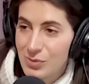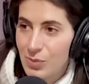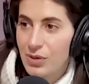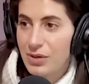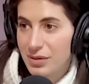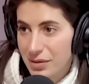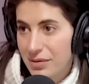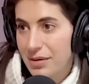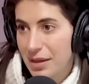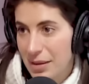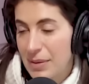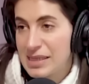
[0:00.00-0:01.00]
well,
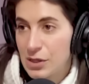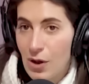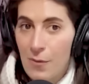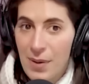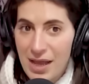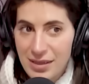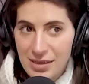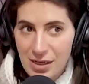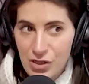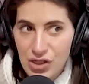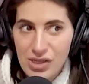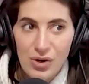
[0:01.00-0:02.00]
it's either how bad the
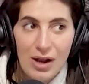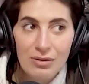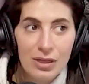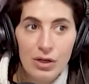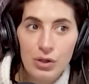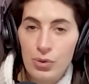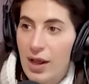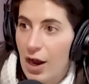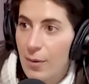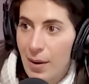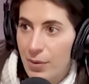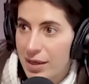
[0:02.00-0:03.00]
addiction is or how little you care
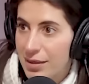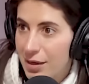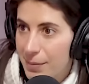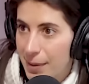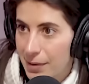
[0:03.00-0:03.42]
about what I think about